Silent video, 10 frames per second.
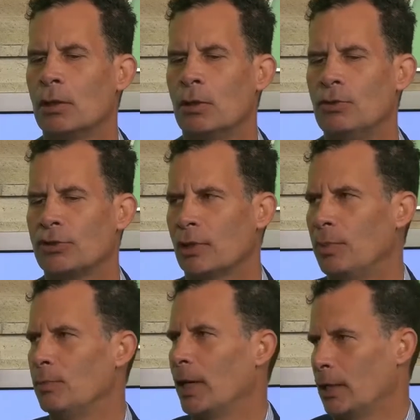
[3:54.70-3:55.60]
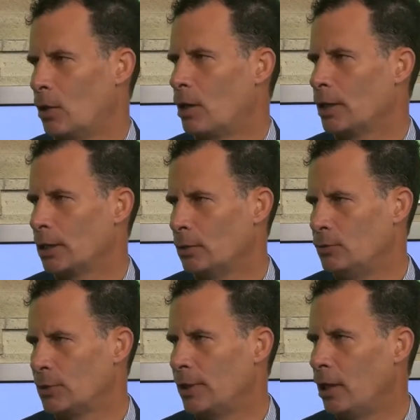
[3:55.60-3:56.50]
Who's going to be my guardian?
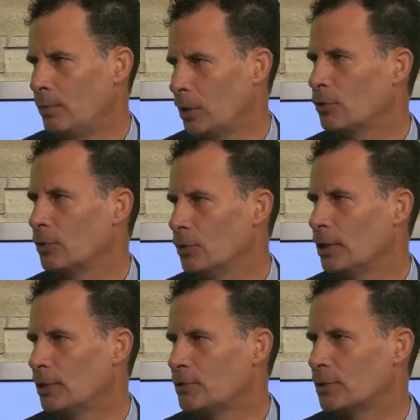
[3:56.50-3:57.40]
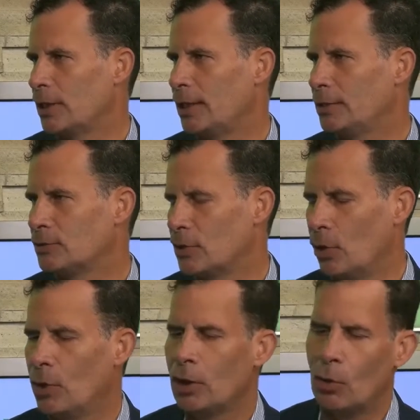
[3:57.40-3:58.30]
Who's going to help me through this? And
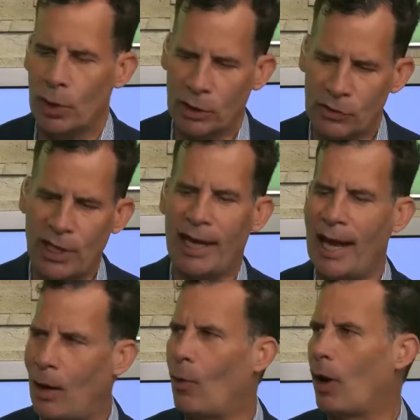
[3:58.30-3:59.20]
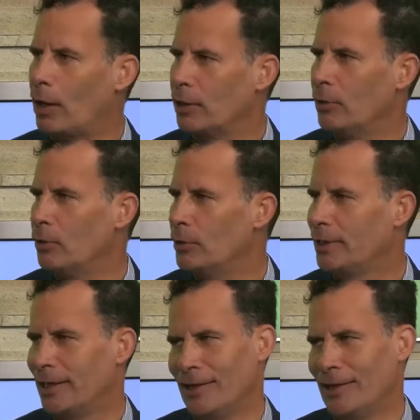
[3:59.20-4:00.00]
so when you say, how are you? You